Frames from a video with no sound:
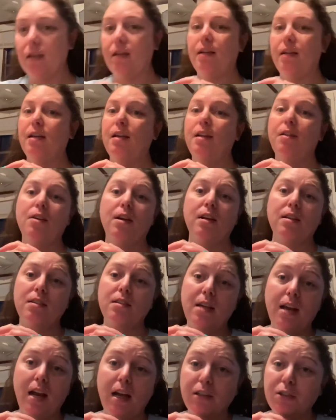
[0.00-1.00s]
And like I
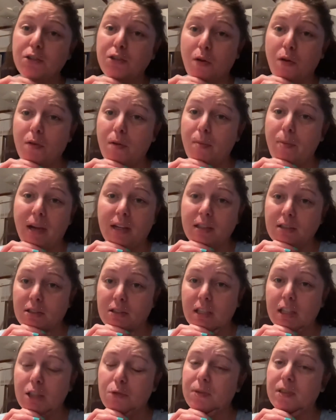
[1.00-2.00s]
said, I just hope the paint
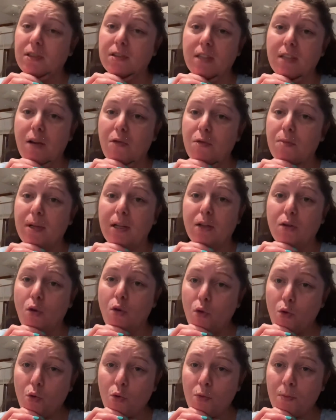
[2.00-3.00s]
sticks, because that would be
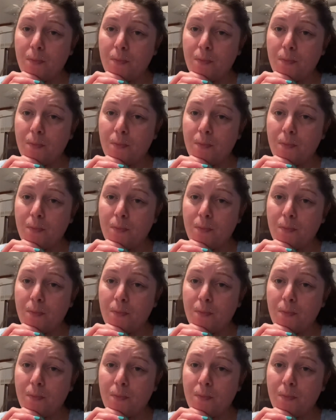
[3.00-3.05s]
cool.